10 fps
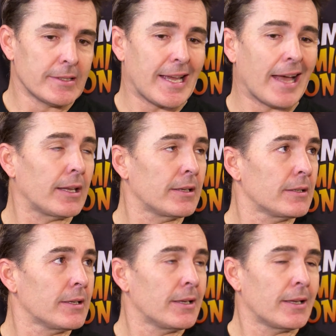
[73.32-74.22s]
talent,
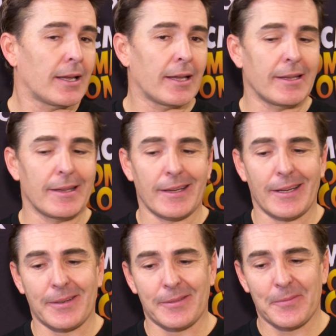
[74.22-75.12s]
and
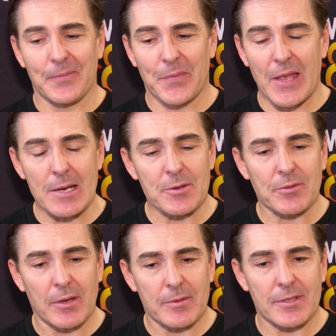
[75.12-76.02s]
uh, yeah, it was
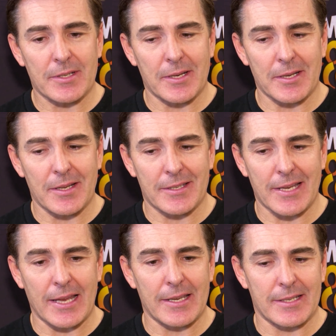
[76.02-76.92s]
it was it, it's
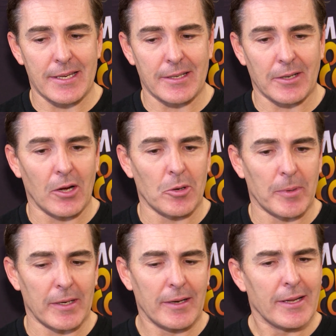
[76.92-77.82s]
sad to see it go,
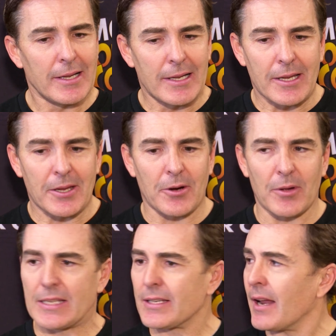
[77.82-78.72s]
but you know,
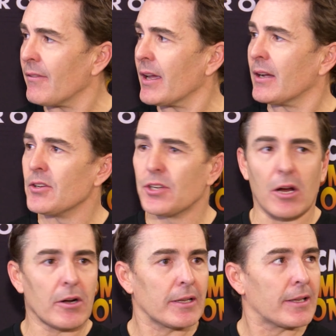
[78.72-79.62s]
it's kind of like
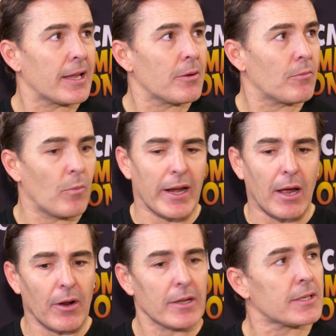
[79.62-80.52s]
Uncharted. They went
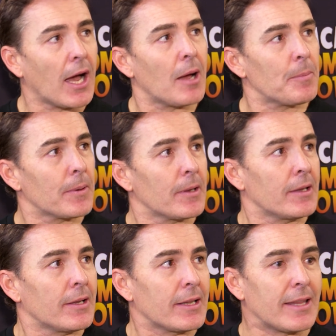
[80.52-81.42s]
out on top.
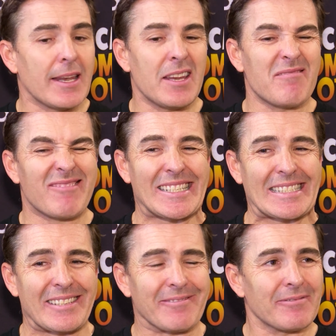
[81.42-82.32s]
They didn't
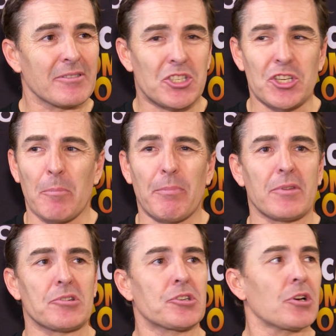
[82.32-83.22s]
kind of jump
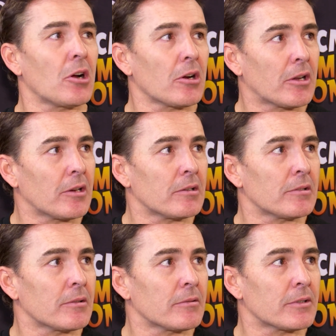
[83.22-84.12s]
the shark, you
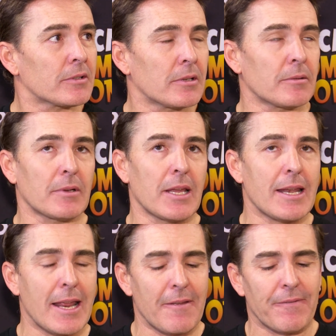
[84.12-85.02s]
know, there's, a, and,
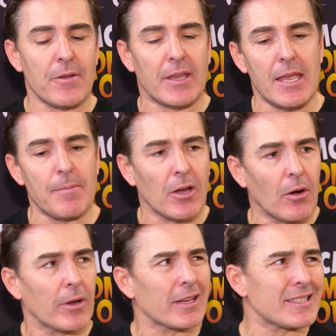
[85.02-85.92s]
and if you keep
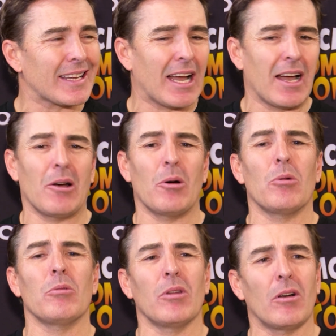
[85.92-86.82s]
going, it's like, how
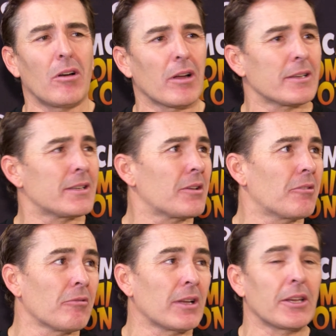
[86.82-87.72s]
long till
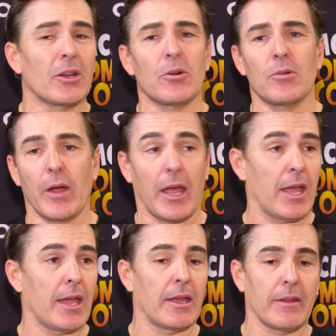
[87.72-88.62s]
you really know who
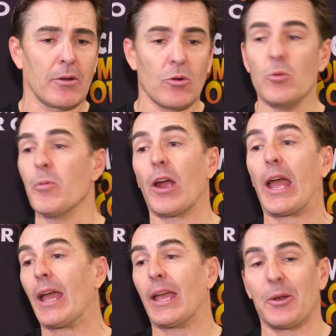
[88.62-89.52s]
A and then Uber
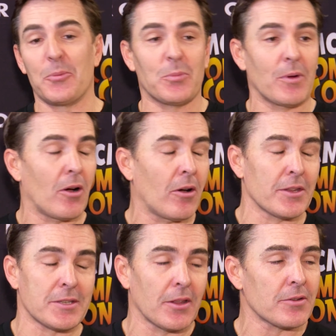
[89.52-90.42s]
A and all
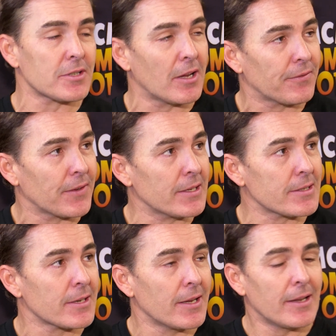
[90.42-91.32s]
this other stuff is.